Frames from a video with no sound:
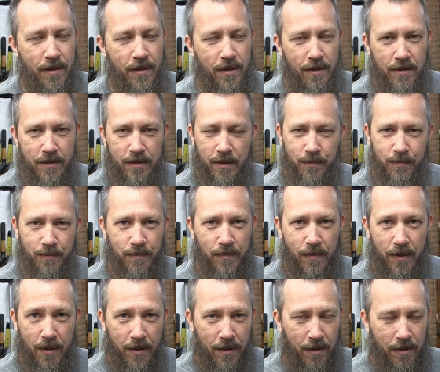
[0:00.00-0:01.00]

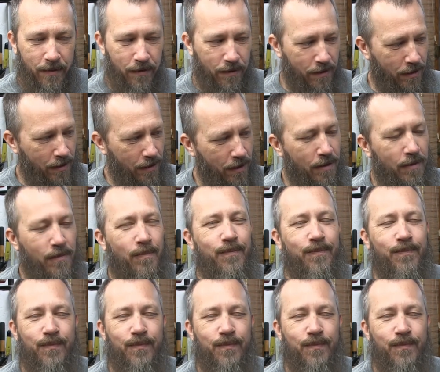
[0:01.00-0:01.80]
(silence)